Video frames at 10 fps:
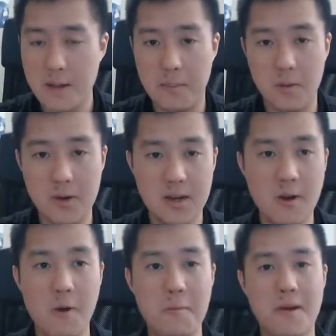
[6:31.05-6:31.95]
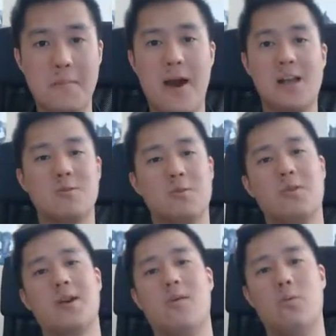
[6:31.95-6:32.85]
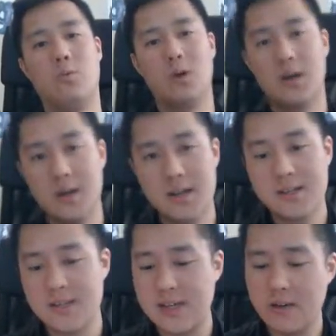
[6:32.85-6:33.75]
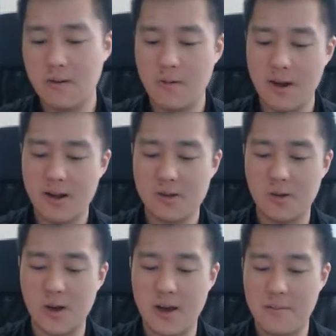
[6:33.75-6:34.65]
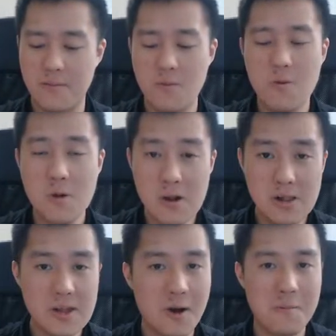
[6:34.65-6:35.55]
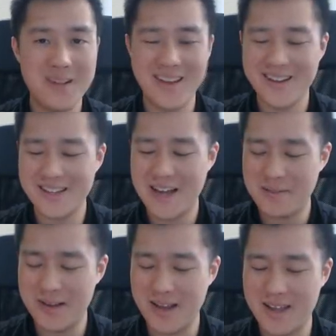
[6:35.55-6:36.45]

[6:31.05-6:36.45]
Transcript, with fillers: but we did open a box where we only got one secret rare, so I'm really hoping that doesn't happen again.